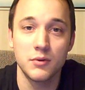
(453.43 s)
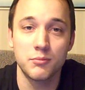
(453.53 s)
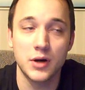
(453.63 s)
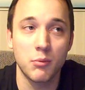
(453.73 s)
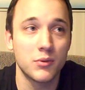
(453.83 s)

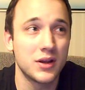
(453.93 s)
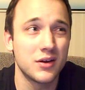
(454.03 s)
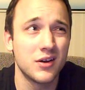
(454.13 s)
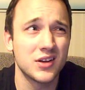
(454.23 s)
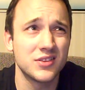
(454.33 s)
Probably
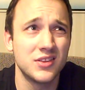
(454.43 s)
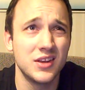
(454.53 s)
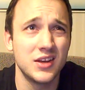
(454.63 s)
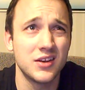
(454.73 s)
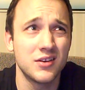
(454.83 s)
got
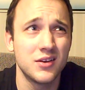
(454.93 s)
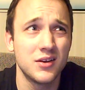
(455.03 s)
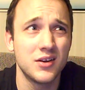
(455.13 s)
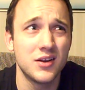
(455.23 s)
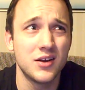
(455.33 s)
the
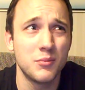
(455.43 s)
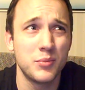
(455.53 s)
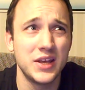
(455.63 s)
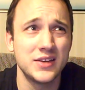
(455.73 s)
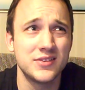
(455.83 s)

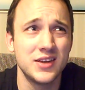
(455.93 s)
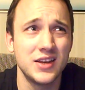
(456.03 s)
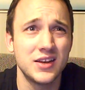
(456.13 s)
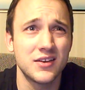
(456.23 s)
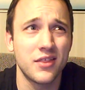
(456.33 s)

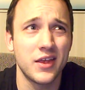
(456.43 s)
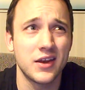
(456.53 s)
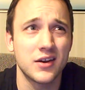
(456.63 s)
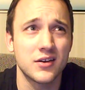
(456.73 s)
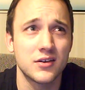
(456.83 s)
PC
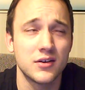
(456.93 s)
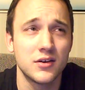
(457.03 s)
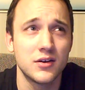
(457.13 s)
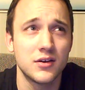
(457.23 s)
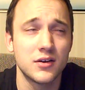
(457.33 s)
then,
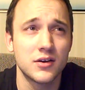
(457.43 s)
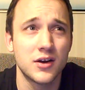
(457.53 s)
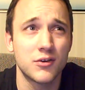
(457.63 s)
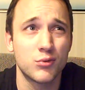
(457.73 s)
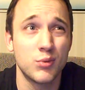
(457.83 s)

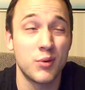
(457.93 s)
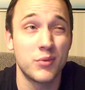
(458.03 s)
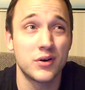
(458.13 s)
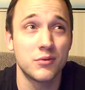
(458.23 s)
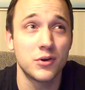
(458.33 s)
can't
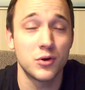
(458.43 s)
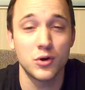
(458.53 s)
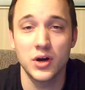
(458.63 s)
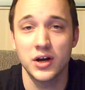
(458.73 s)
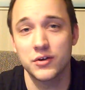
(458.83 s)
remember.
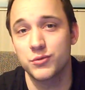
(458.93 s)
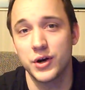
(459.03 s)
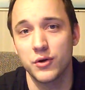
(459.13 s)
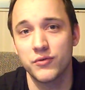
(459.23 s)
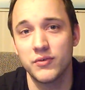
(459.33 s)
I got
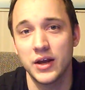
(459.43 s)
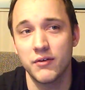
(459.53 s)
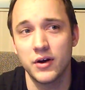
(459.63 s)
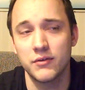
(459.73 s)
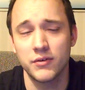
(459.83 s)
rid of
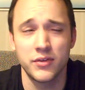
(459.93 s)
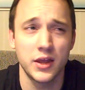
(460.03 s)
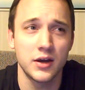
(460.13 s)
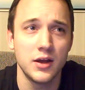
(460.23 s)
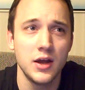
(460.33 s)

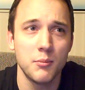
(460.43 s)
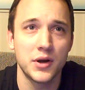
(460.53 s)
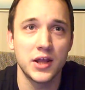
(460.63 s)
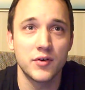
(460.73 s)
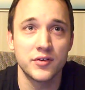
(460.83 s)
everything.
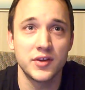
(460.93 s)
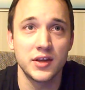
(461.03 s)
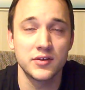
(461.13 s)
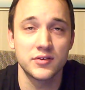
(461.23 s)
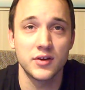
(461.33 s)
But ever
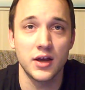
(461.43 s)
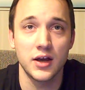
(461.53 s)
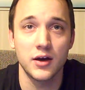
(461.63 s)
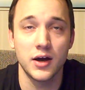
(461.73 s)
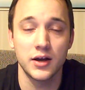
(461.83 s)
since
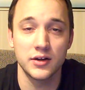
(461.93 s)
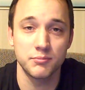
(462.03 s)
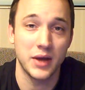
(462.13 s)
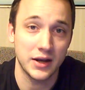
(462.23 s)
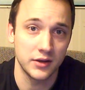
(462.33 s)
I
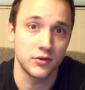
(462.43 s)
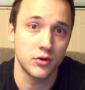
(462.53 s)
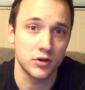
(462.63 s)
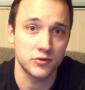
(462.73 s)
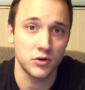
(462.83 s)
got back into
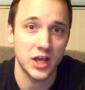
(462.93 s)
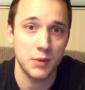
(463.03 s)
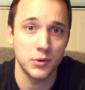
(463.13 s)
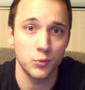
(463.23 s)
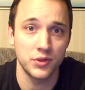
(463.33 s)
console
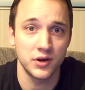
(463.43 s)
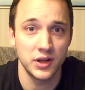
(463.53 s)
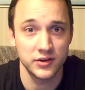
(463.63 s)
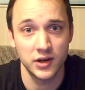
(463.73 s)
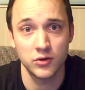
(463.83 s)
gaming with the
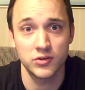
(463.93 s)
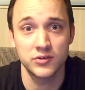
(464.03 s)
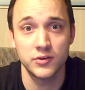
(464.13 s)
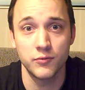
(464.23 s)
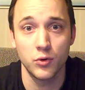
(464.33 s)
Nintendo
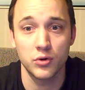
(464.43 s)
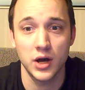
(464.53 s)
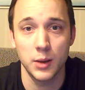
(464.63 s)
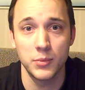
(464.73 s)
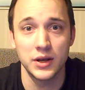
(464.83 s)
64,
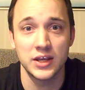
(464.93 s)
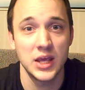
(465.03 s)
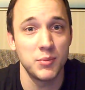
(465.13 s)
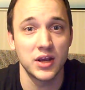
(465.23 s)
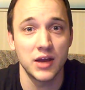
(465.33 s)
I've been
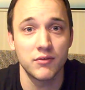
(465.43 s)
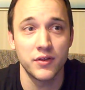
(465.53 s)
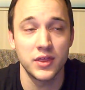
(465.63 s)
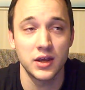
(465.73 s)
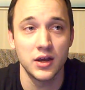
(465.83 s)
keeping
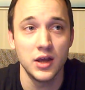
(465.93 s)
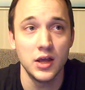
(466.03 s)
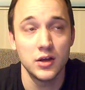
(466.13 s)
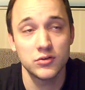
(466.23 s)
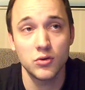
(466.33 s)
everything.
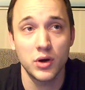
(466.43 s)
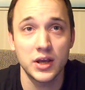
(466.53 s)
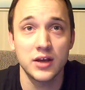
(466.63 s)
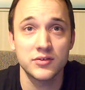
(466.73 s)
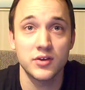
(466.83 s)
So I
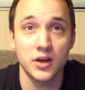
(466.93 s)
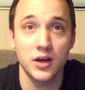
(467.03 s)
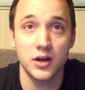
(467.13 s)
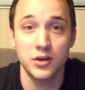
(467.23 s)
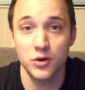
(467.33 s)
guess
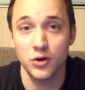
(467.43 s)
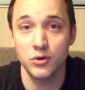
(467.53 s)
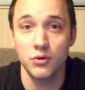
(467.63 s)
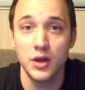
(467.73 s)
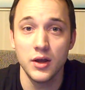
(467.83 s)

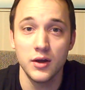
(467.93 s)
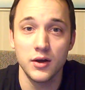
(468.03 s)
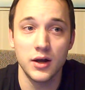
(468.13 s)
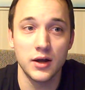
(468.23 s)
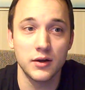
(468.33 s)

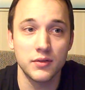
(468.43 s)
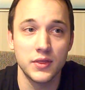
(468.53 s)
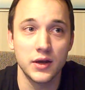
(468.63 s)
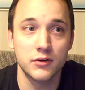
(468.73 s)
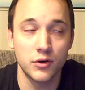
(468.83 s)

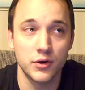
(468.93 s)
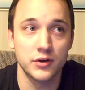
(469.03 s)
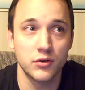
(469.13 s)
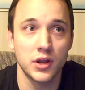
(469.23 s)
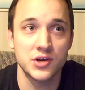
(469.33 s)
the current
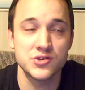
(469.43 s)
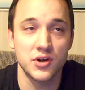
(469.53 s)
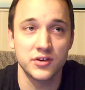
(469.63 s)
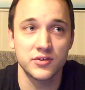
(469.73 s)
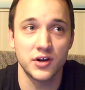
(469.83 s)
collection,
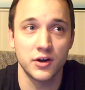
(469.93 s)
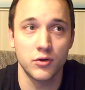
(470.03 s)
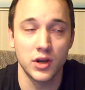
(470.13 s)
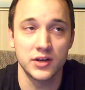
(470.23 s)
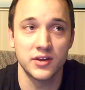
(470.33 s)
I started
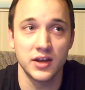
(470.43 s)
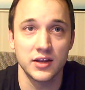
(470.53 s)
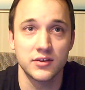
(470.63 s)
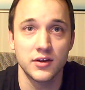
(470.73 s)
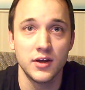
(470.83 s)
collecting
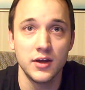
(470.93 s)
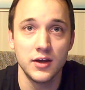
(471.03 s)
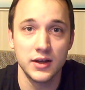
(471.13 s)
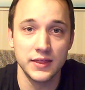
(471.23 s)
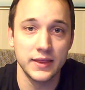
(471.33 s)
it
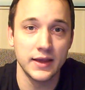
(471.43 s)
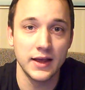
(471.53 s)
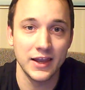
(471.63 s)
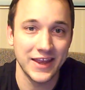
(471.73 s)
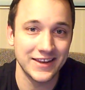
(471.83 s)
in the
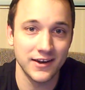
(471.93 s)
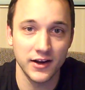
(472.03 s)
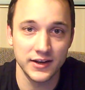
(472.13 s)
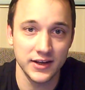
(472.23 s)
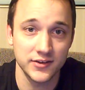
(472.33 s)
late
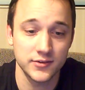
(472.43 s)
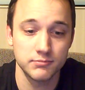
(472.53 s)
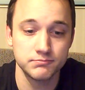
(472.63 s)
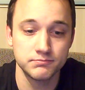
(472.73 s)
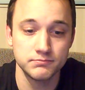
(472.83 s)
90s.
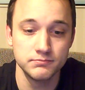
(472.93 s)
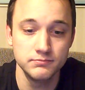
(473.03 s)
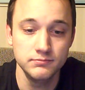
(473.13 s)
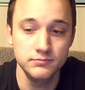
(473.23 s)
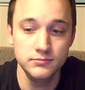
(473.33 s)

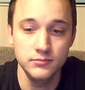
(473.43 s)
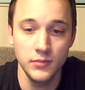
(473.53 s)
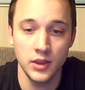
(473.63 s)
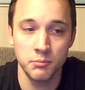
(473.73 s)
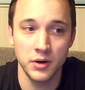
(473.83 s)

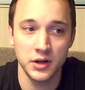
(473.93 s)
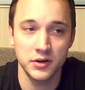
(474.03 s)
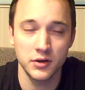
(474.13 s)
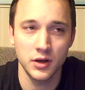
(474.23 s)
But